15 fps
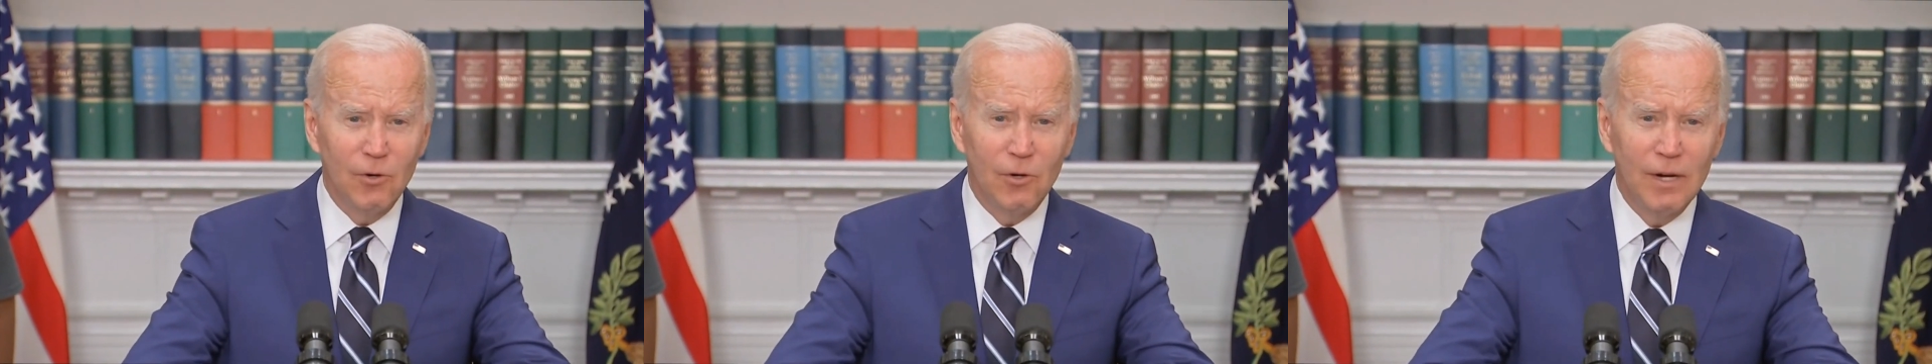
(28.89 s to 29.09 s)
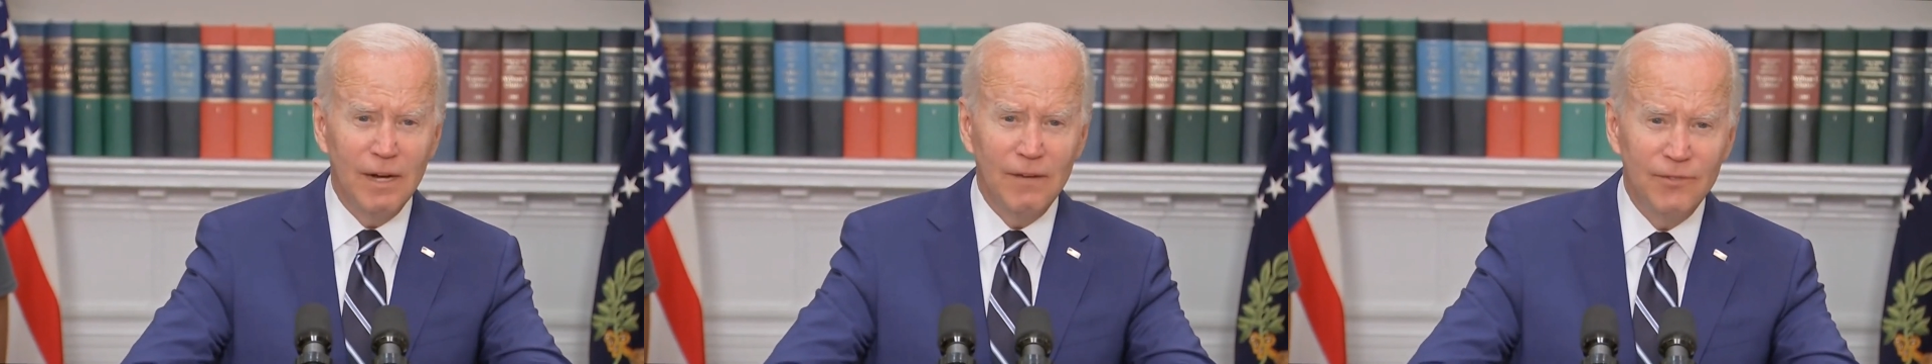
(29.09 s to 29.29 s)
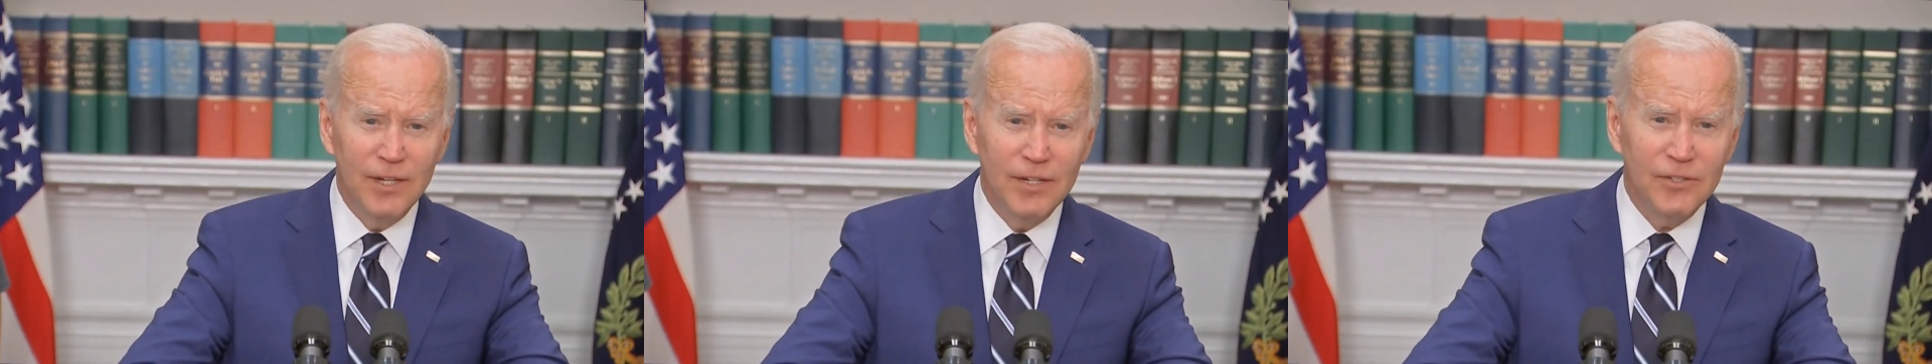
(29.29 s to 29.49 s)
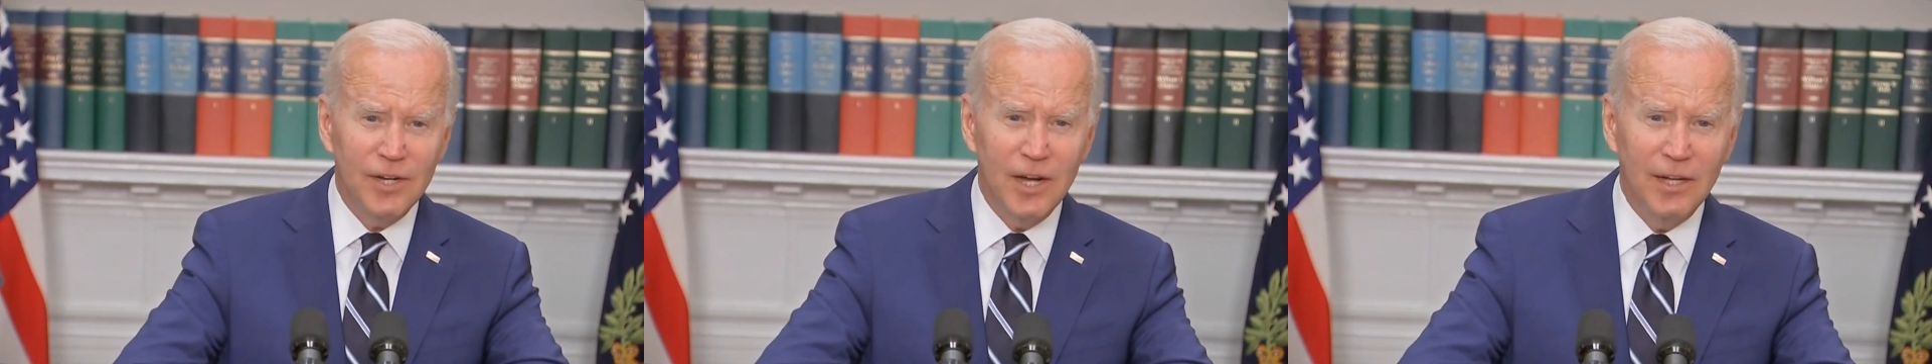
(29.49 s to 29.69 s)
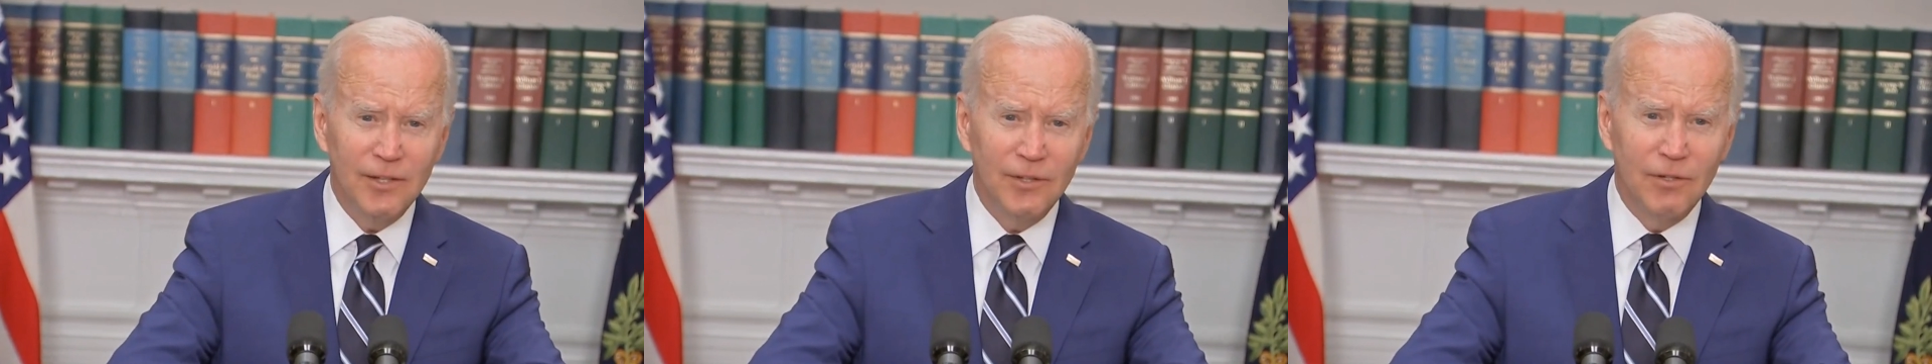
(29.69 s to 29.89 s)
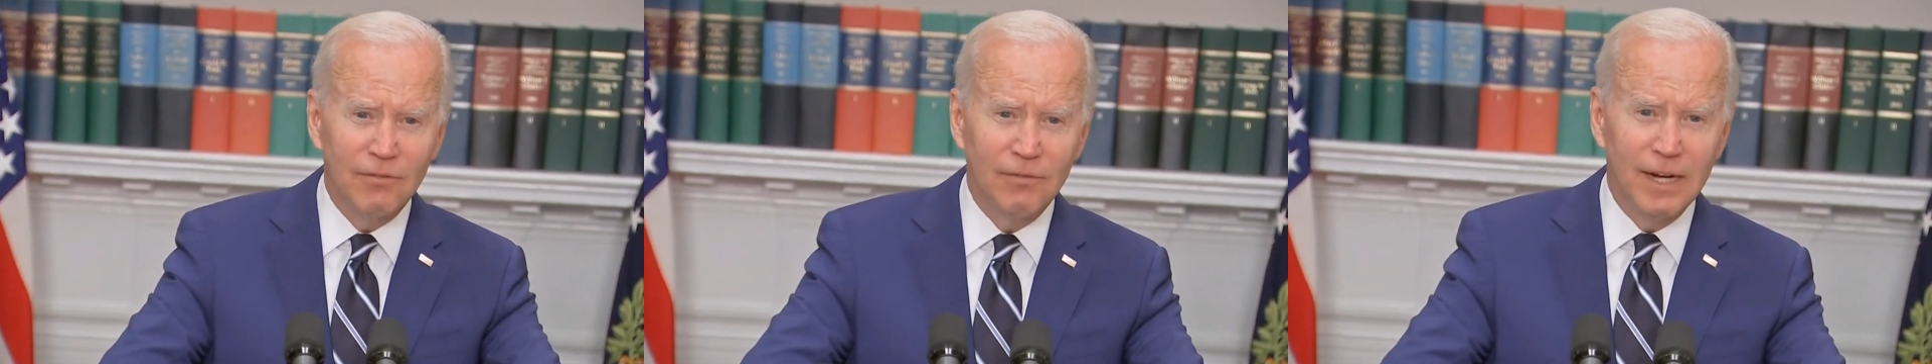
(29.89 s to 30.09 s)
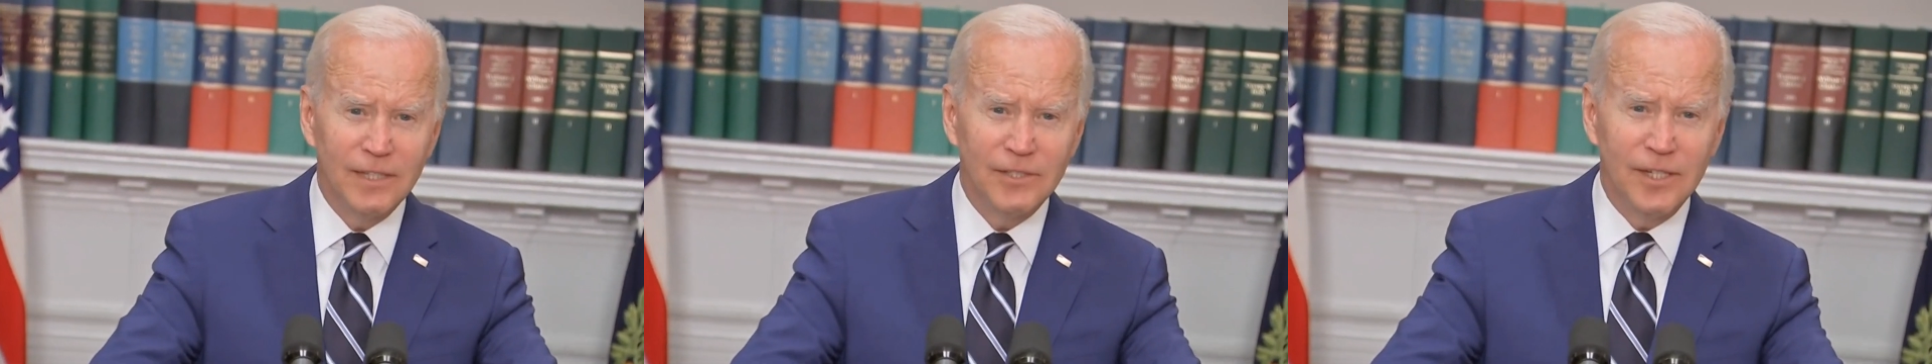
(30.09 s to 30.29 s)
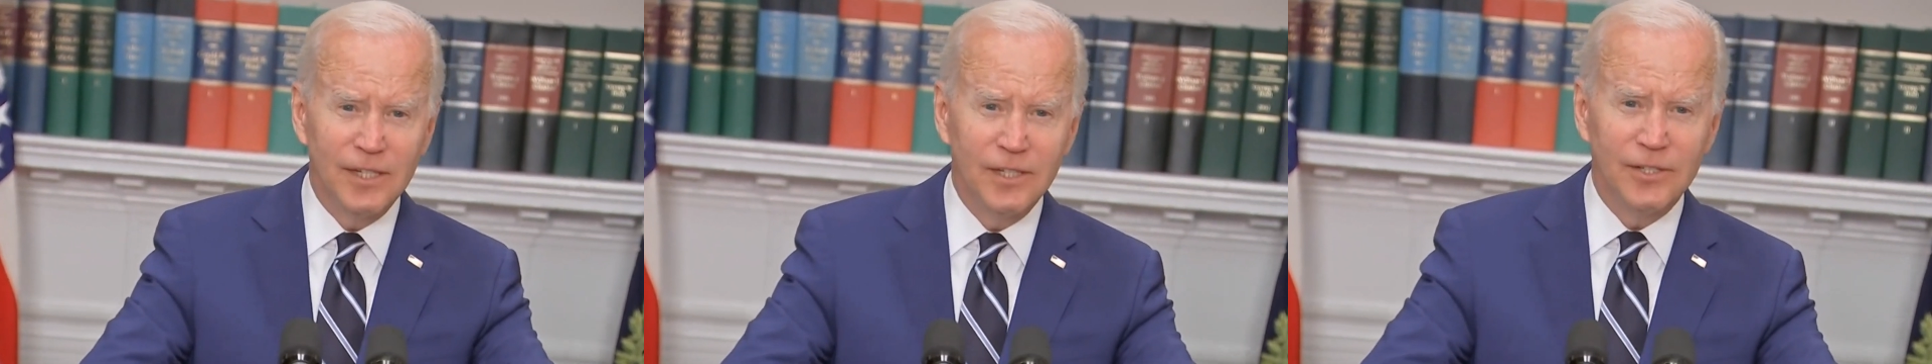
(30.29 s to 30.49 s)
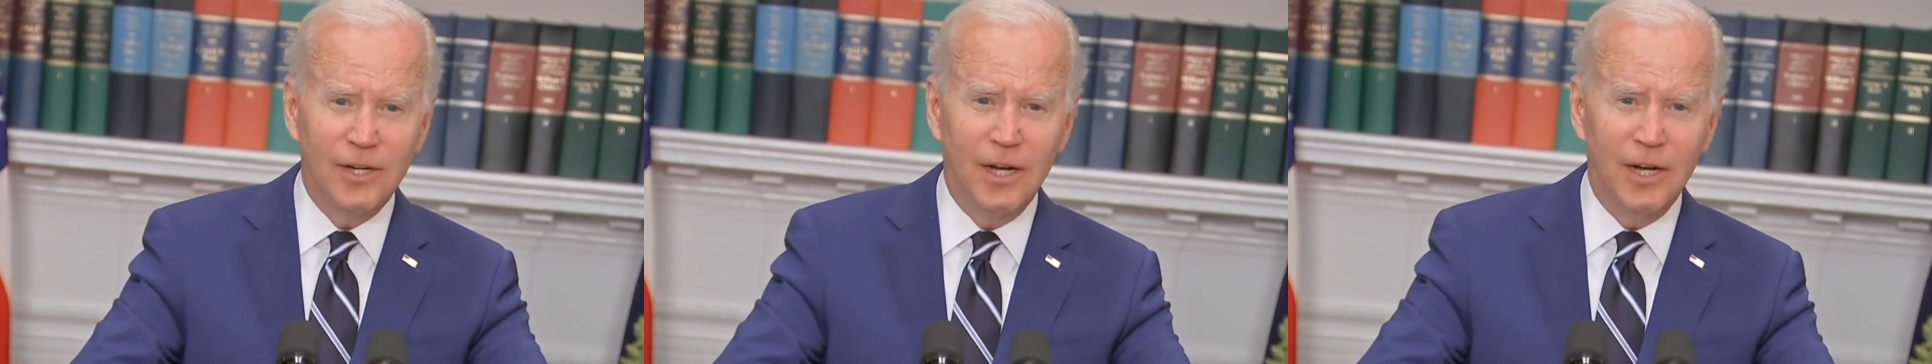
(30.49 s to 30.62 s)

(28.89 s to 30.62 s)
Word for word: or have just gotten their vaccine